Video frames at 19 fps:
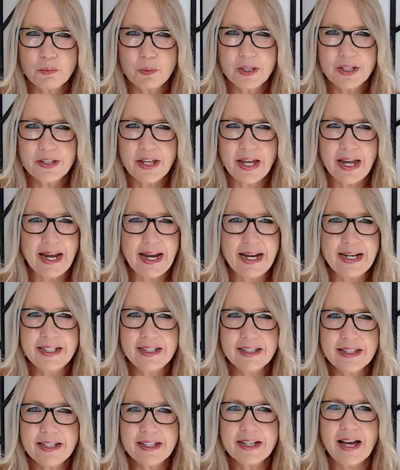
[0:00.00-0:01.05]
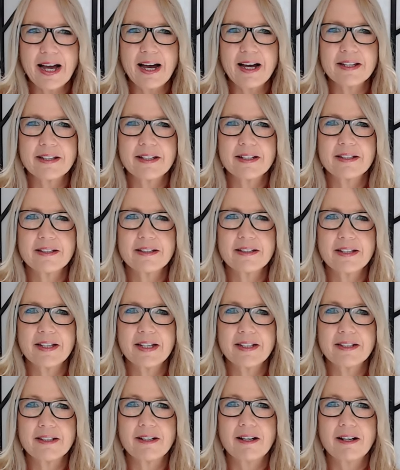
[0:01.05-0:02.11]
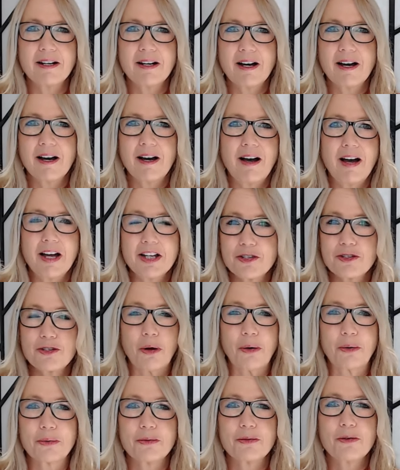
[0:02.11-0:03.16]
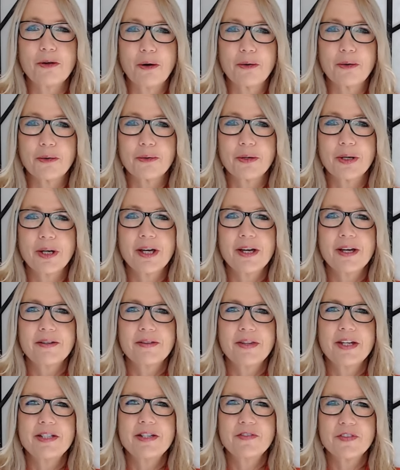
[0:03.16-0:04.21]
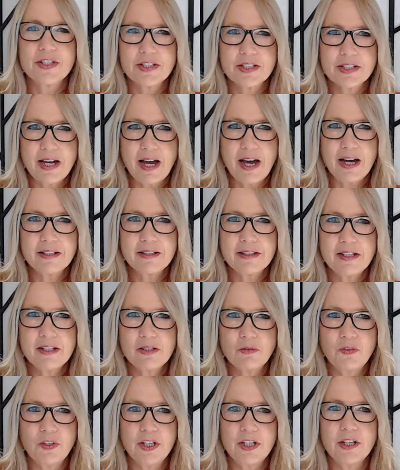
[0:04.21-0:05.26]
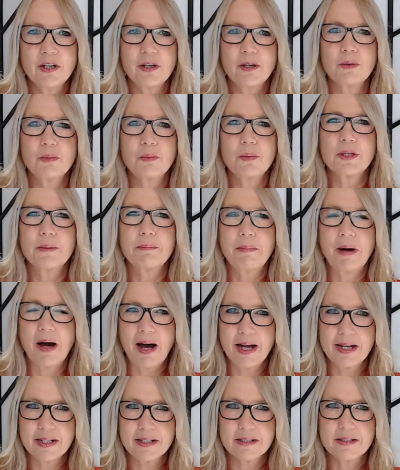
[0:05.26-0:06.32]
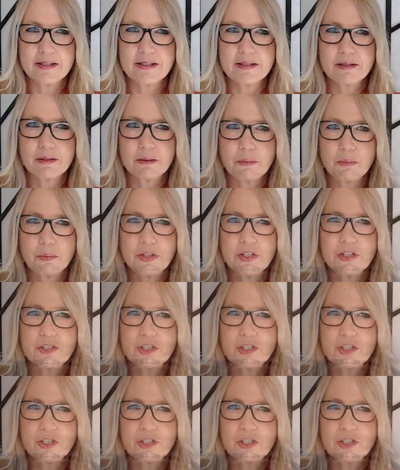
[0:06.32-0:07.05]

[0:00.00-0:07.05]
with anything other than I don't know, then you've started this video with a bias, with a